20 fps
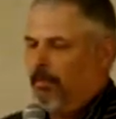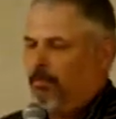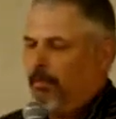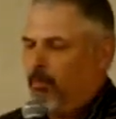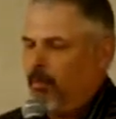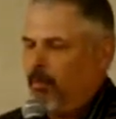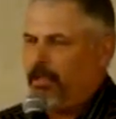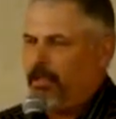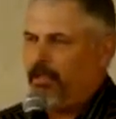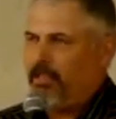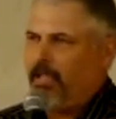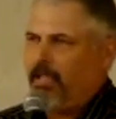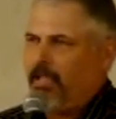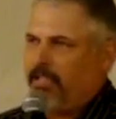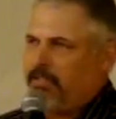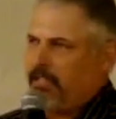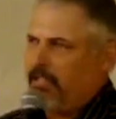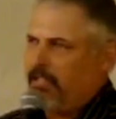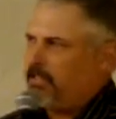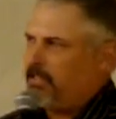But one of the
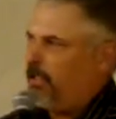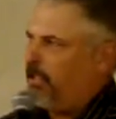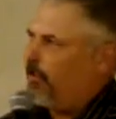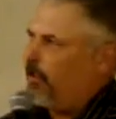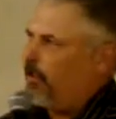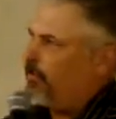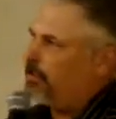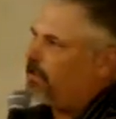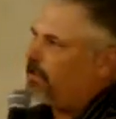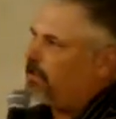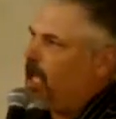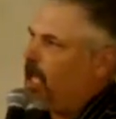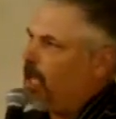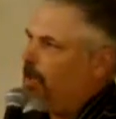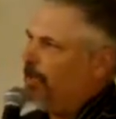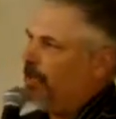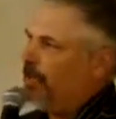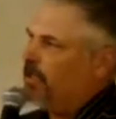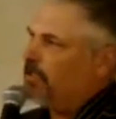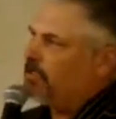things they sent me was a
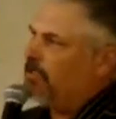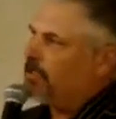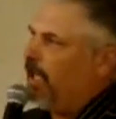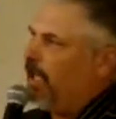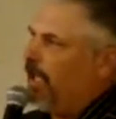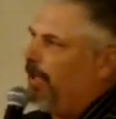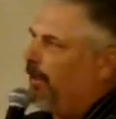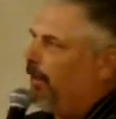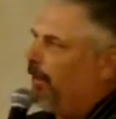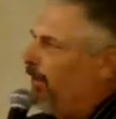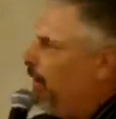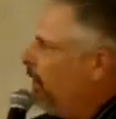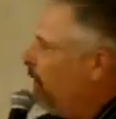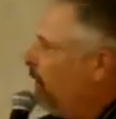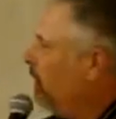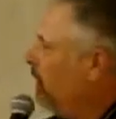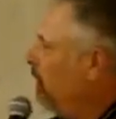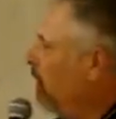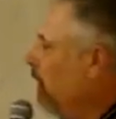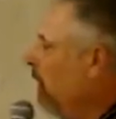copy of this letter.
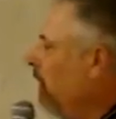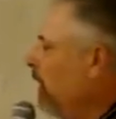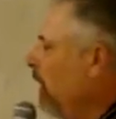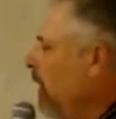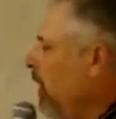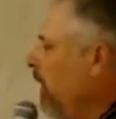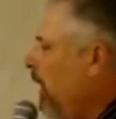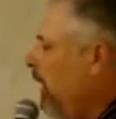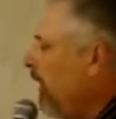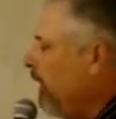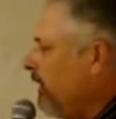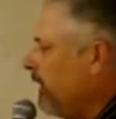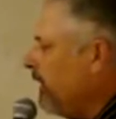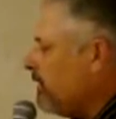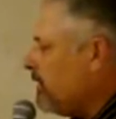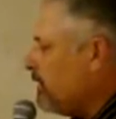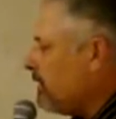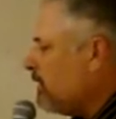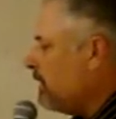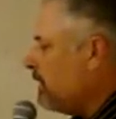And
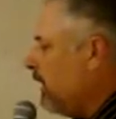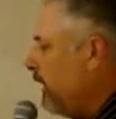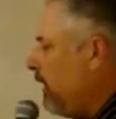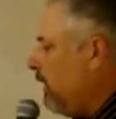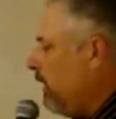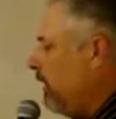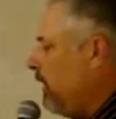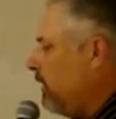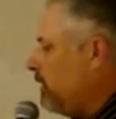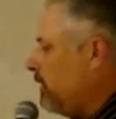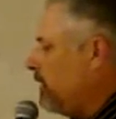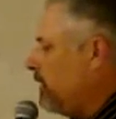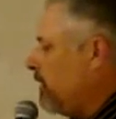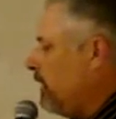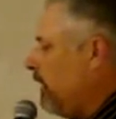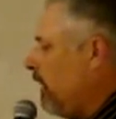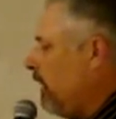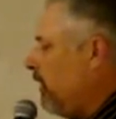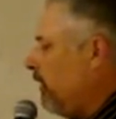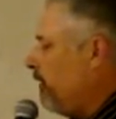this is in
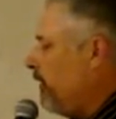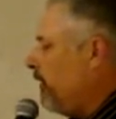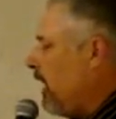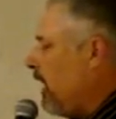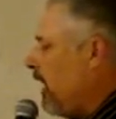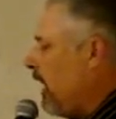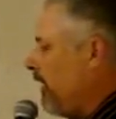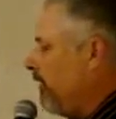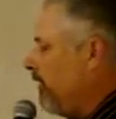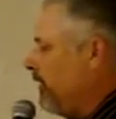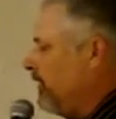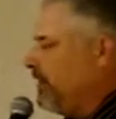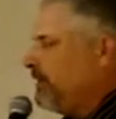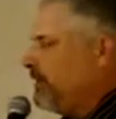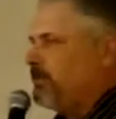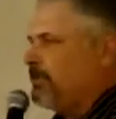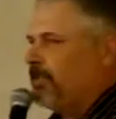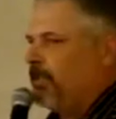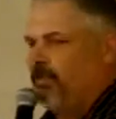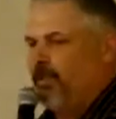05, and
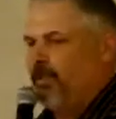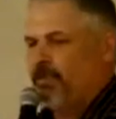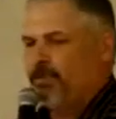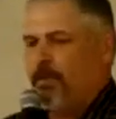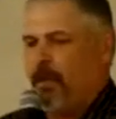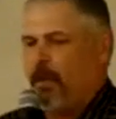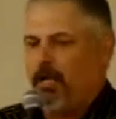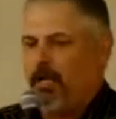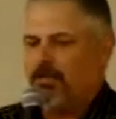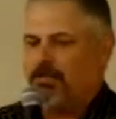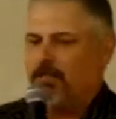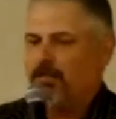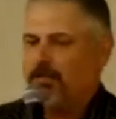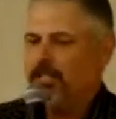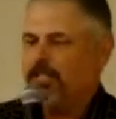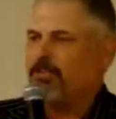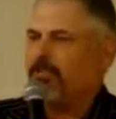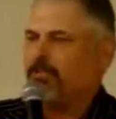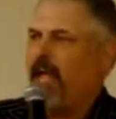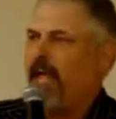this is their response to
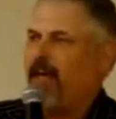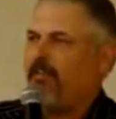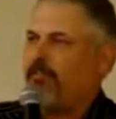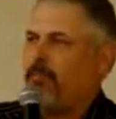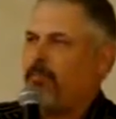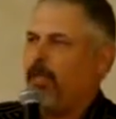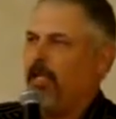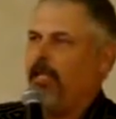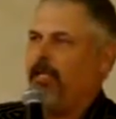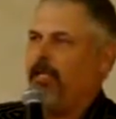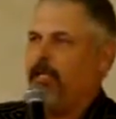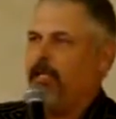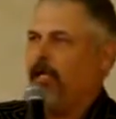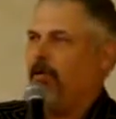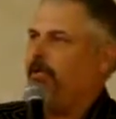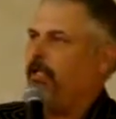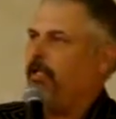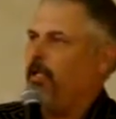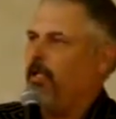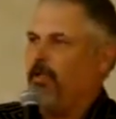this draft plan that
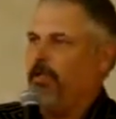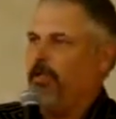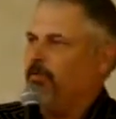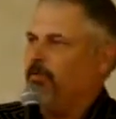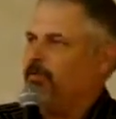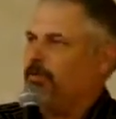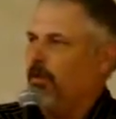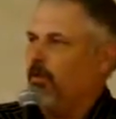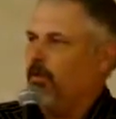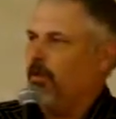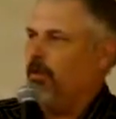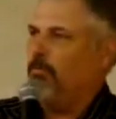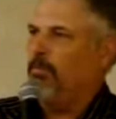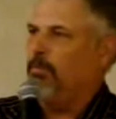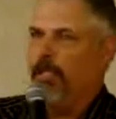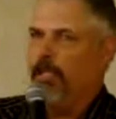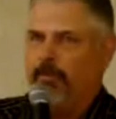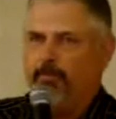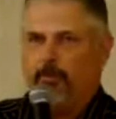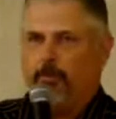I'm telling you is so
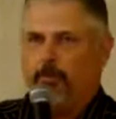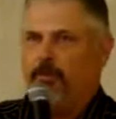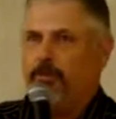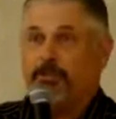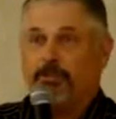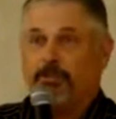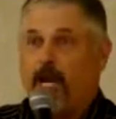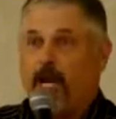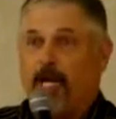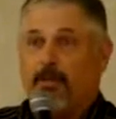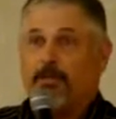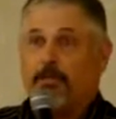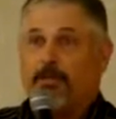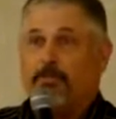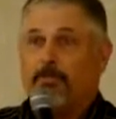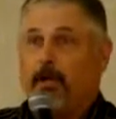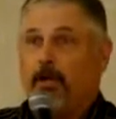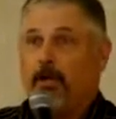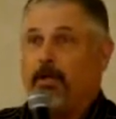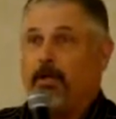unbelievable. Describes the
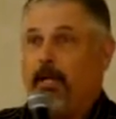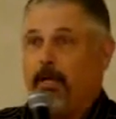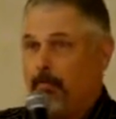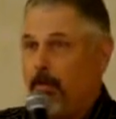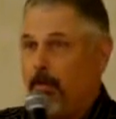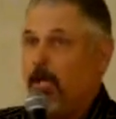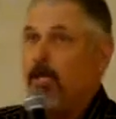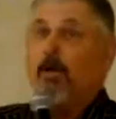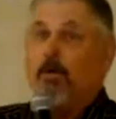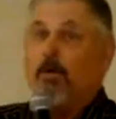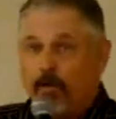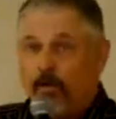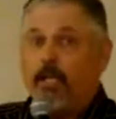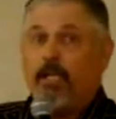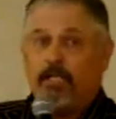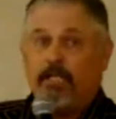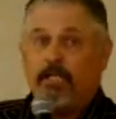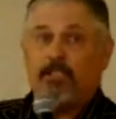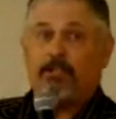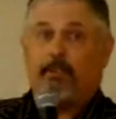program
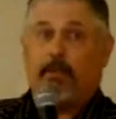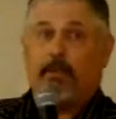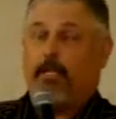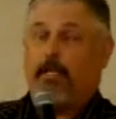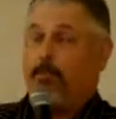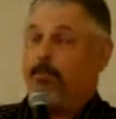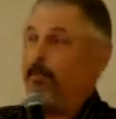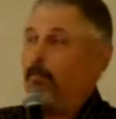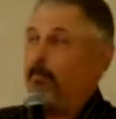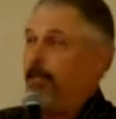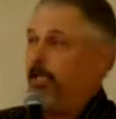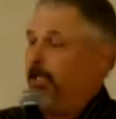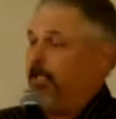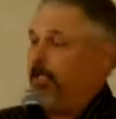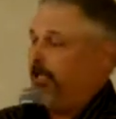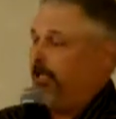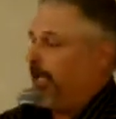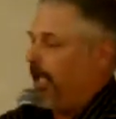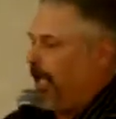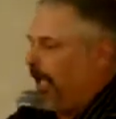really that's being
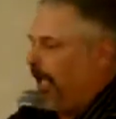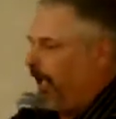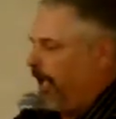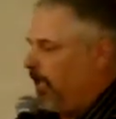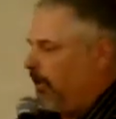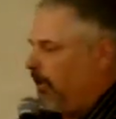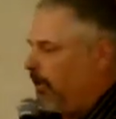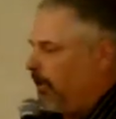implemented today.